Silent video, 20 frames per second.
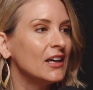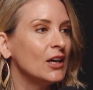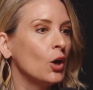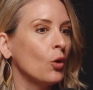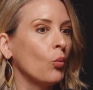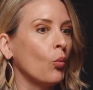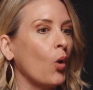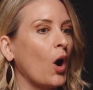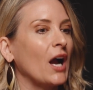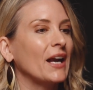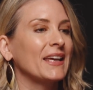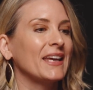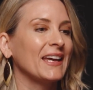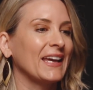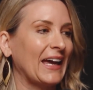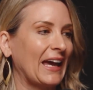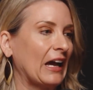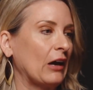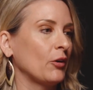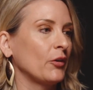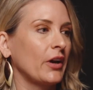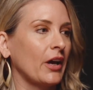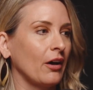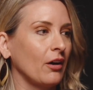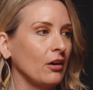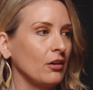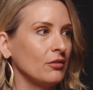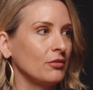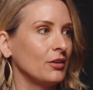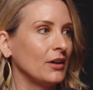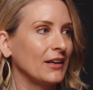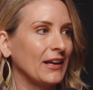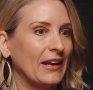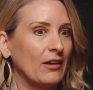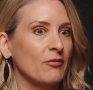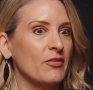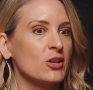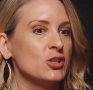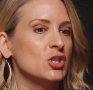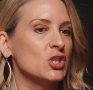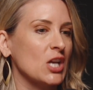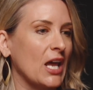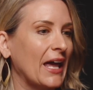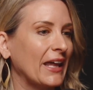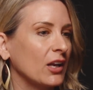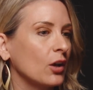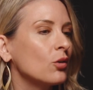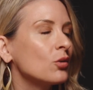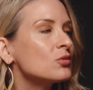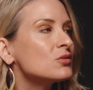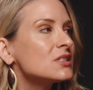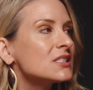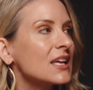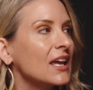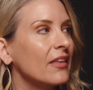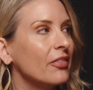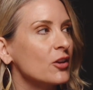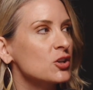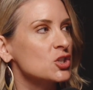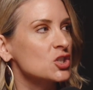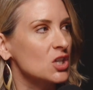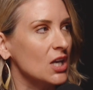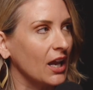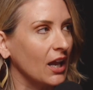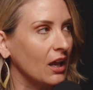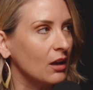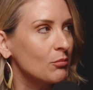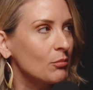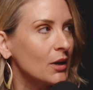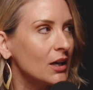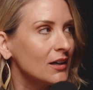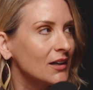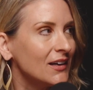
walking out of kind of the shadows and the shame